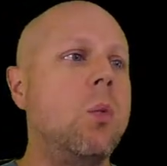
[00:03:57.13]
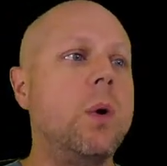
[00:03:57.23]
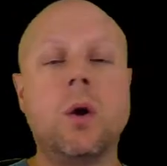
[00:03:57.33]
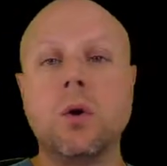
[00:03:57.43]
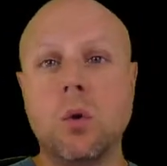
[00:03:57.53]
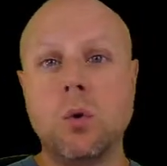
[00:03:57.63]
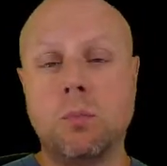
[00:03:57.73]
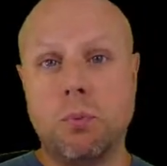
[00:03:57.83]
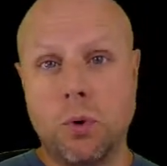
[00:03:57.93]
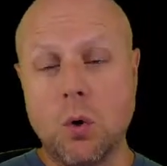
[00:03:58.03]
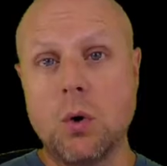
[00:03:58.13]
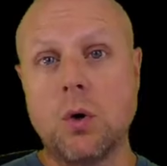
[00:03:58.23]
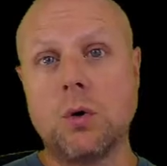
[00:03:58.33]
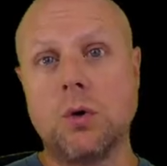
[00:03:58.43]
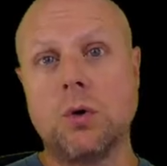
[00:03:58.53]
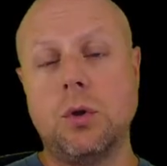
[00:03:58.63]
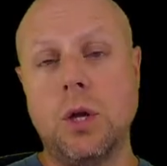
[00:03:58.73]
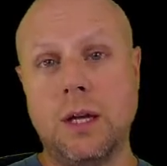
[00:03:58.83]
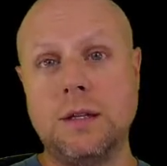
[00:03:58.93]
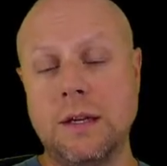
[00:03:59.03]
we don't know who broke
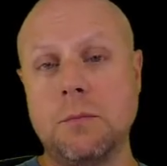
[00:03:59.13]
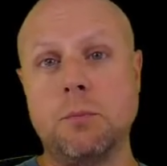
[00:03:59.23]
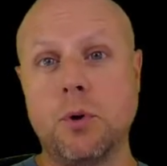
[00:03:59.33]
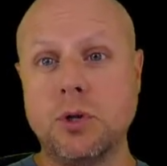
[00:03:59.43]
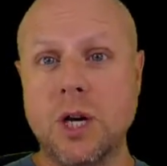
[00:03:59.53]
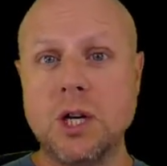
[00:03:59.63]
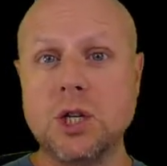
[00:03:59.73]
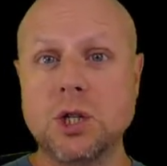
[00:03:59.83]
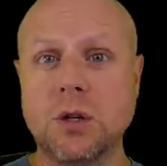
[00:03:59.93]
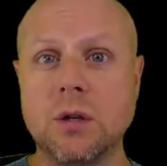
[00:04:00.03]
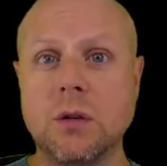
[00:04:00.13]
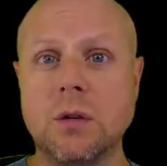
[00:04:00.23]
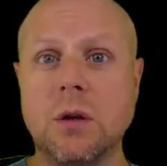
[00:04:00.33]
it in production.